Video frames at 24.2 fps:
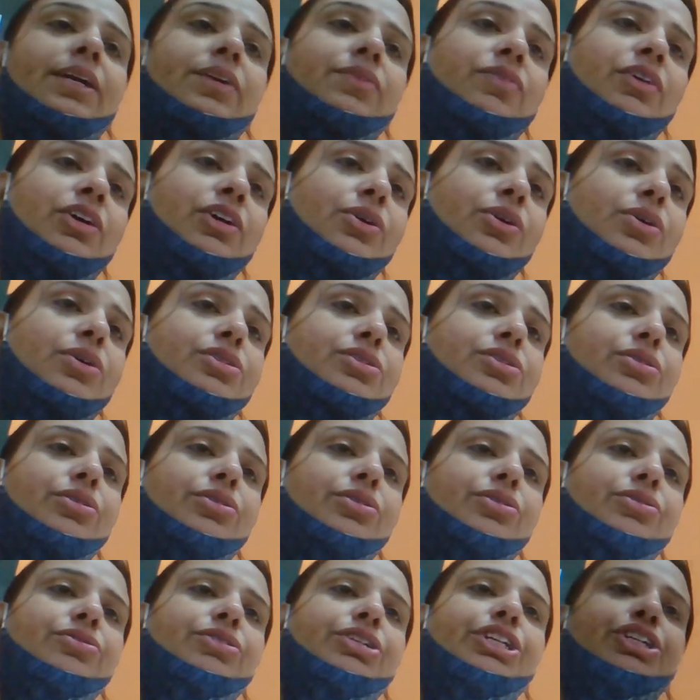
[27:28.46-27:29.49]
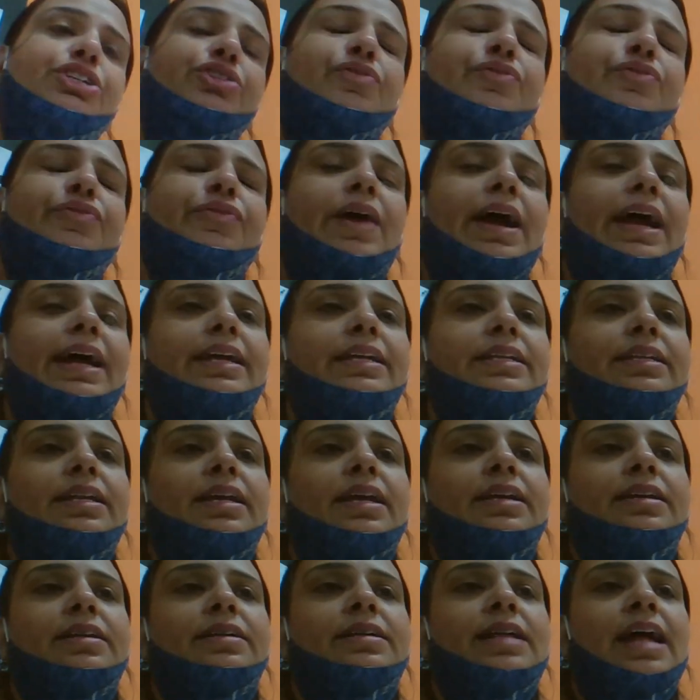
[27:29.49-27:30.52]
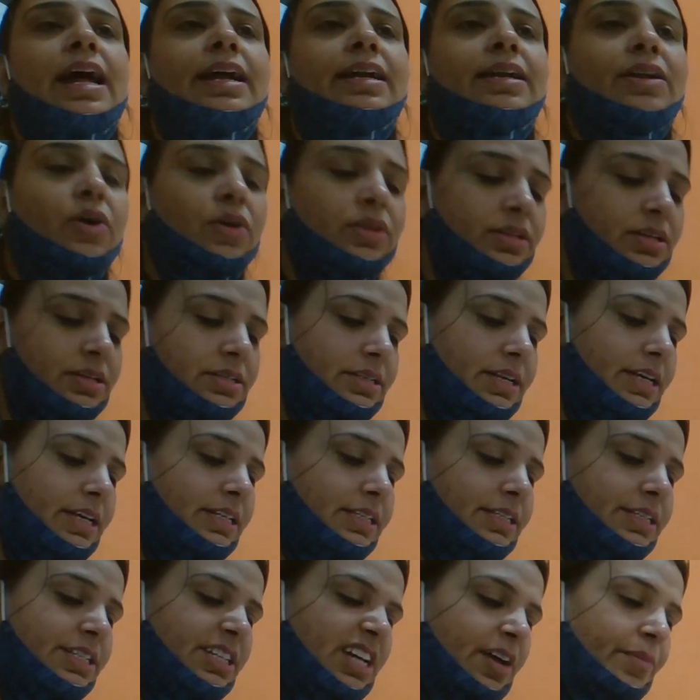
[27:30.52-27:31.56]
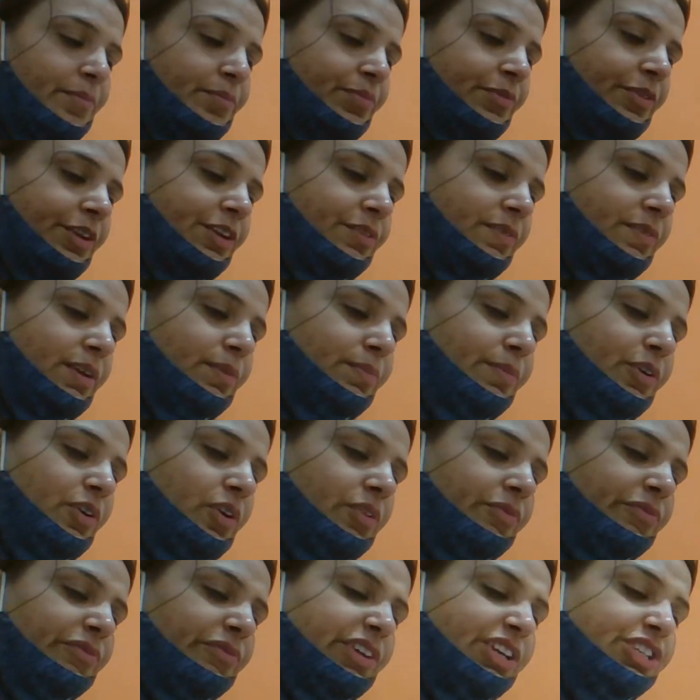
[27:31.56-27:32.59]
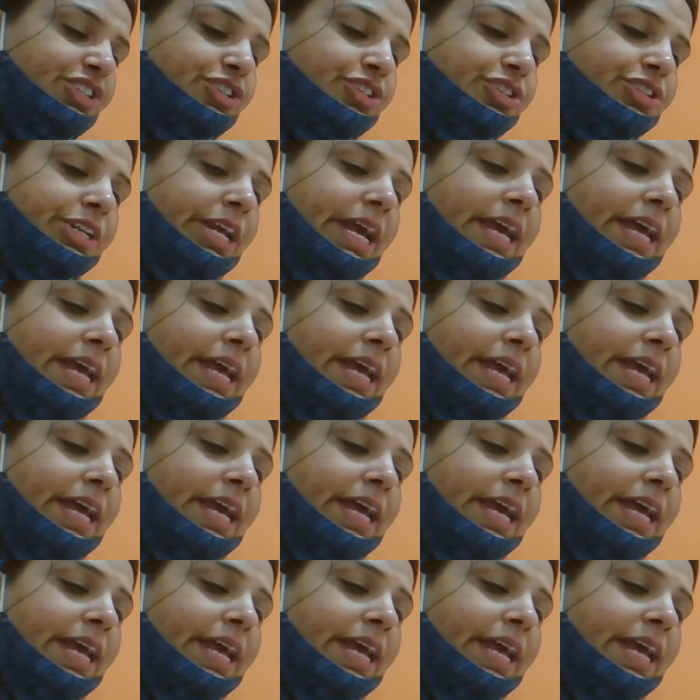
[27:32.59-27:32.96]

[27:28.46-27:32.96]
one also, you need to find it that on the sixth jump, it will be on which stair.